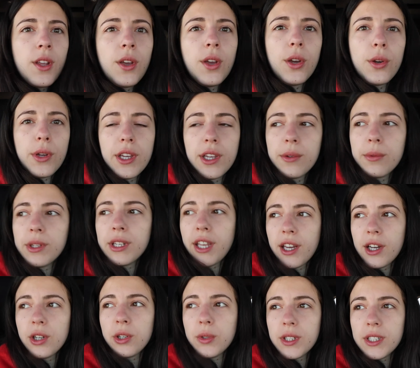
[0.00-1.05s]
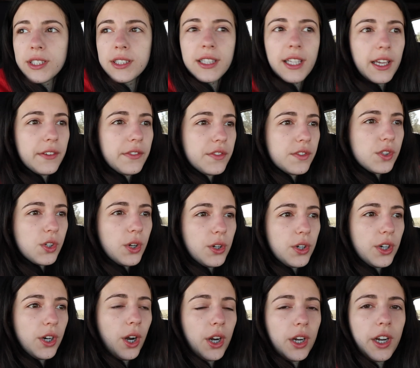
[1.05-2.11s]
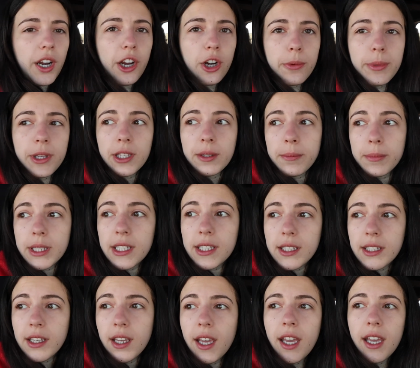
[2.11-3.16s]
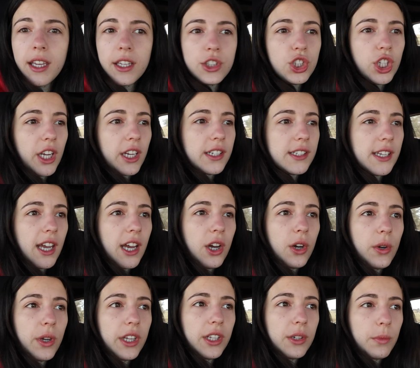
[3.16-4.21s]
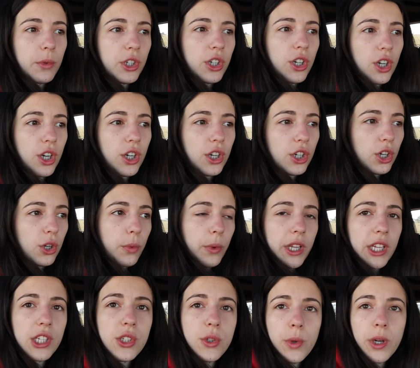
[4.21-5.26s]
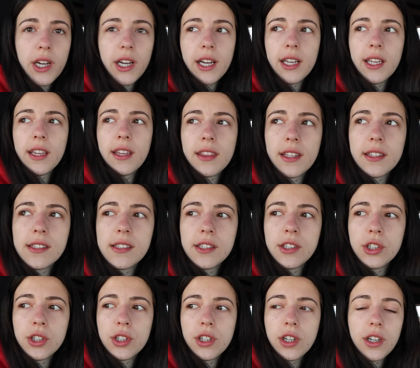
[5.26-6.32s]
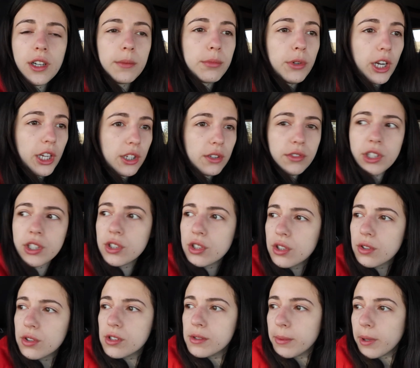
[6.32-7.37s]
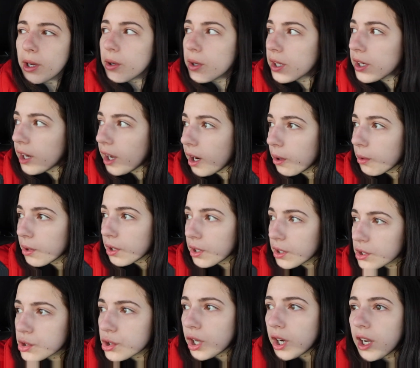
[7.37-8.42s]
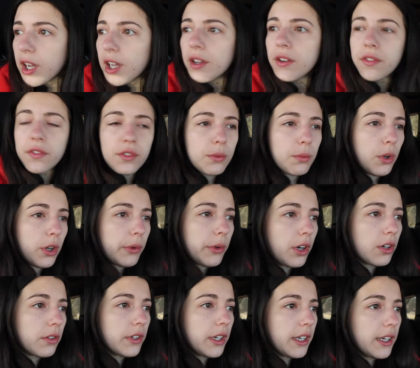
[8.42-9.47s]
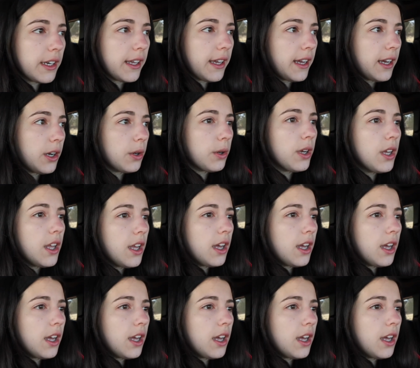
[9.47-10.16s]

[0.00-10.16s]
Okay, we now left our Airbnb, checked out, and we are on our way to a hike that's near Breckenridge. So it's about an hour drive from where we are right now.